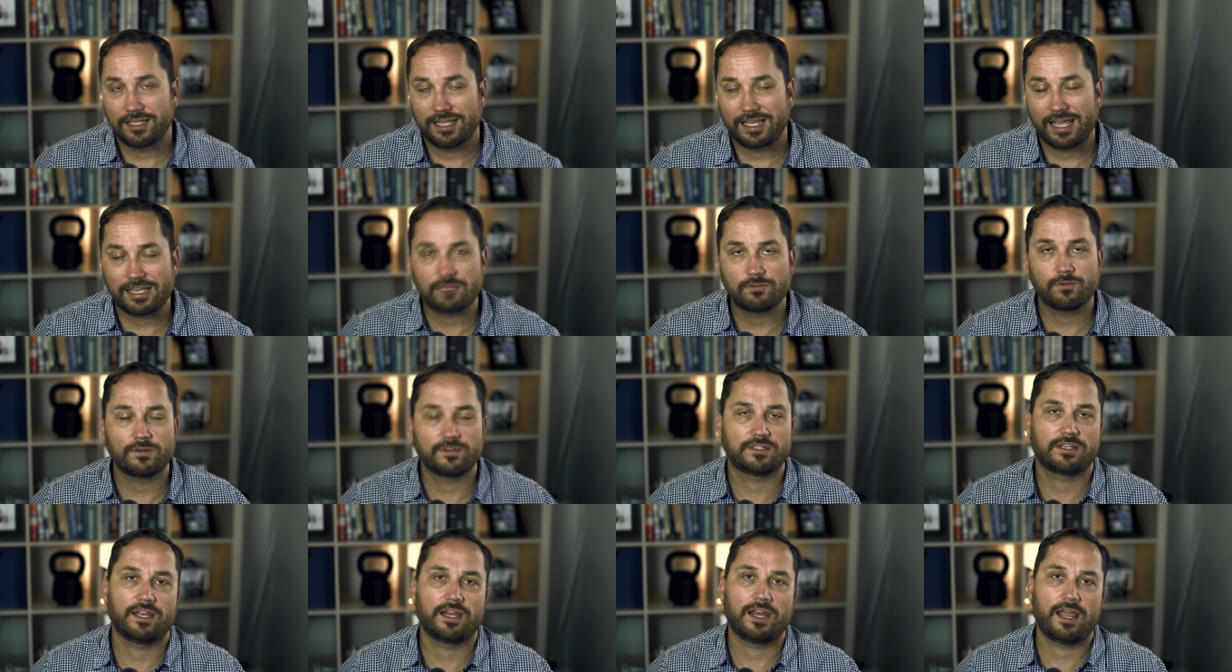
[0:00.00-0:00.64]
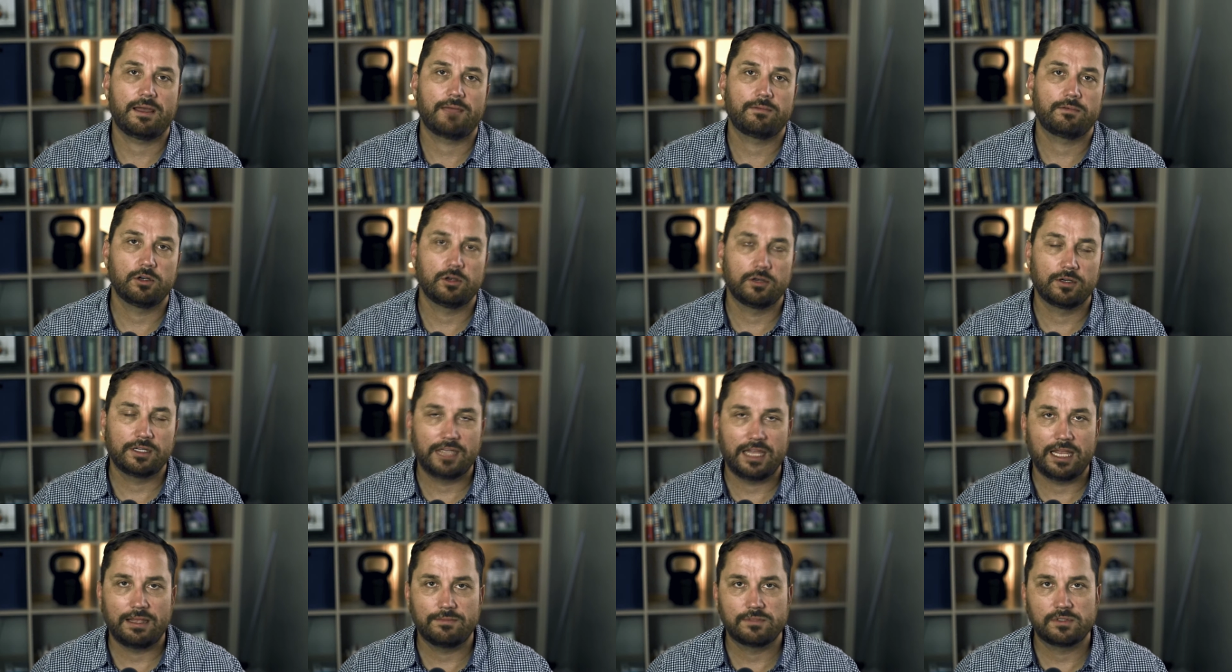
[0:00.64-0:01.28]
Guess what's gonna happen? Your
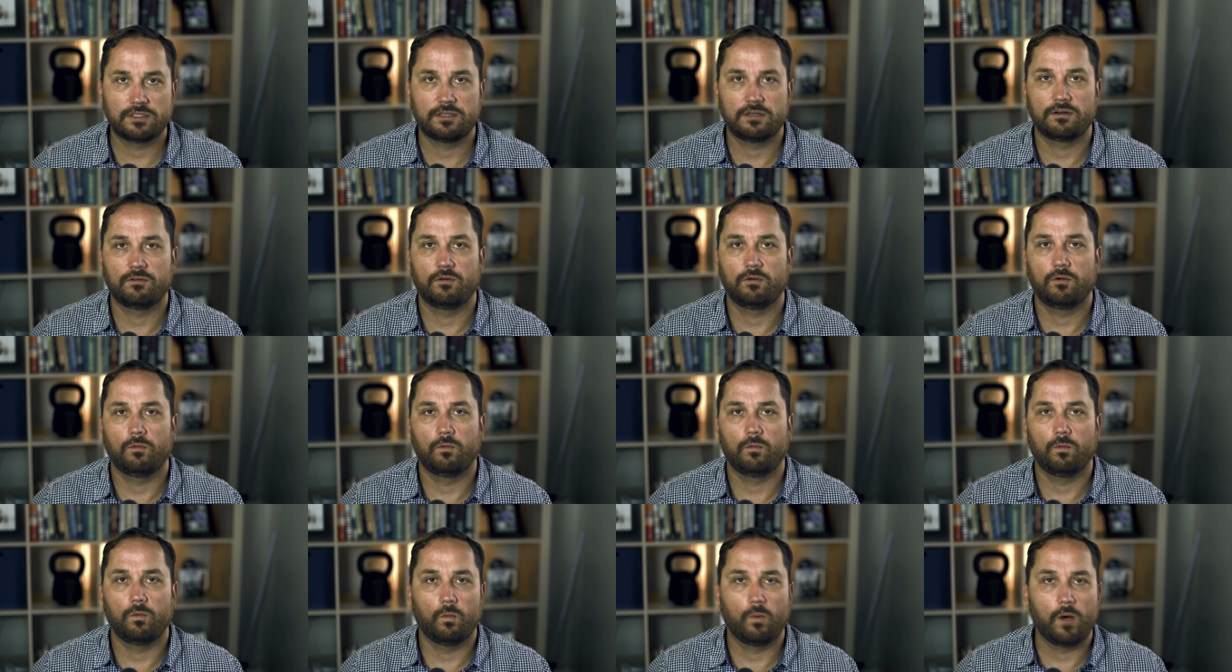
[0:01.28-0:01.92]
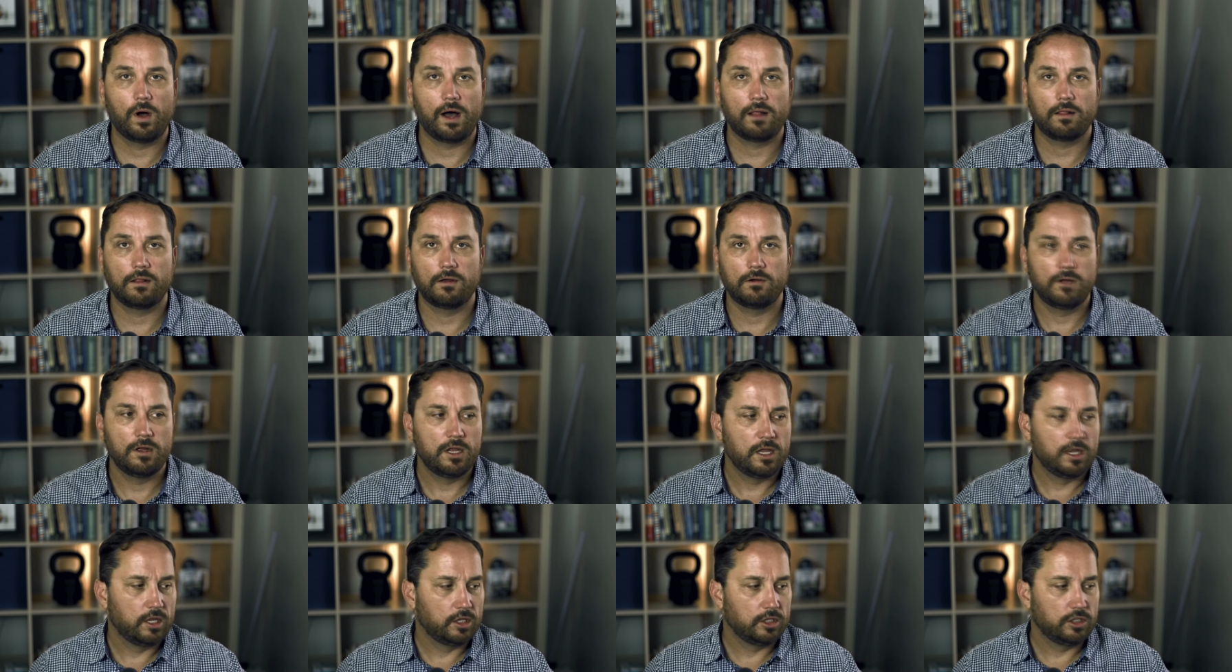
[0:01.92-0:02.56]
game's gonna wallow.